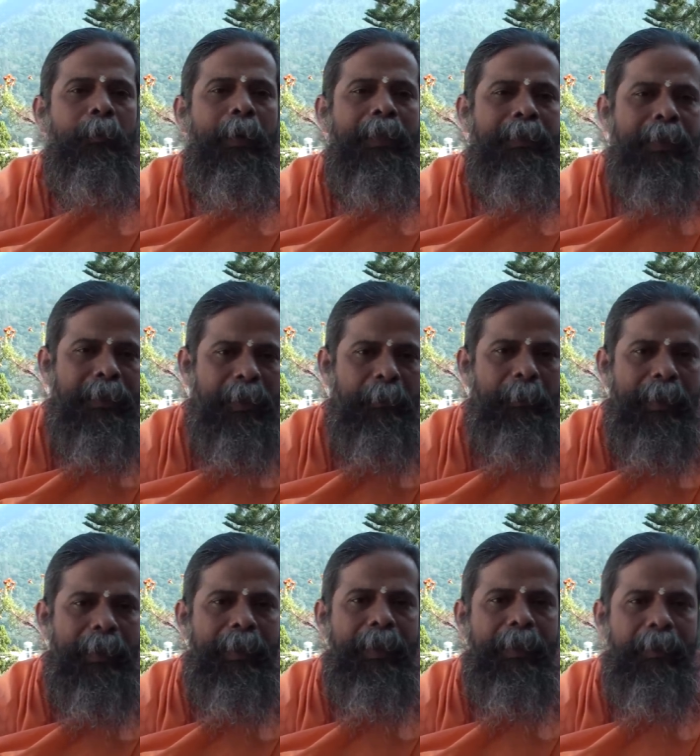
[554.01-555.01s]
breath in the
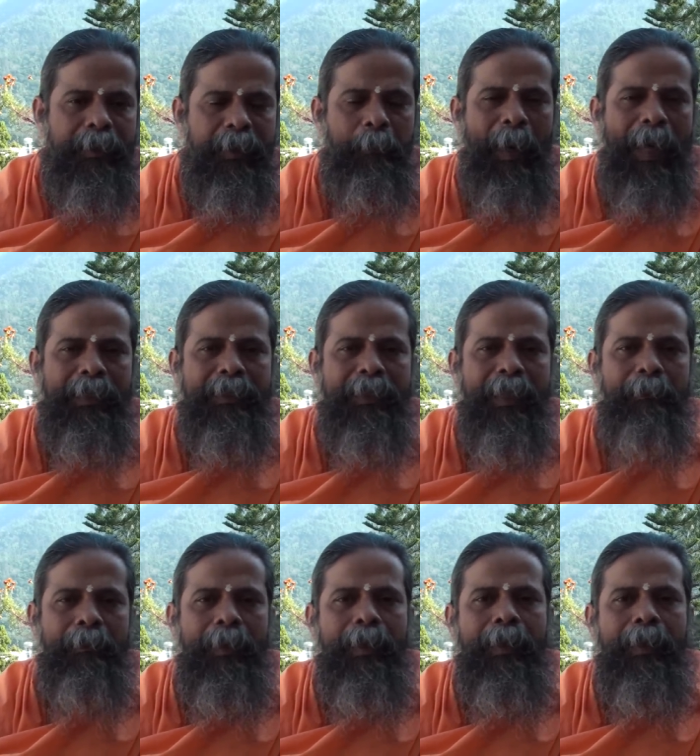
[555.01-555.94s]
beginning, the first step,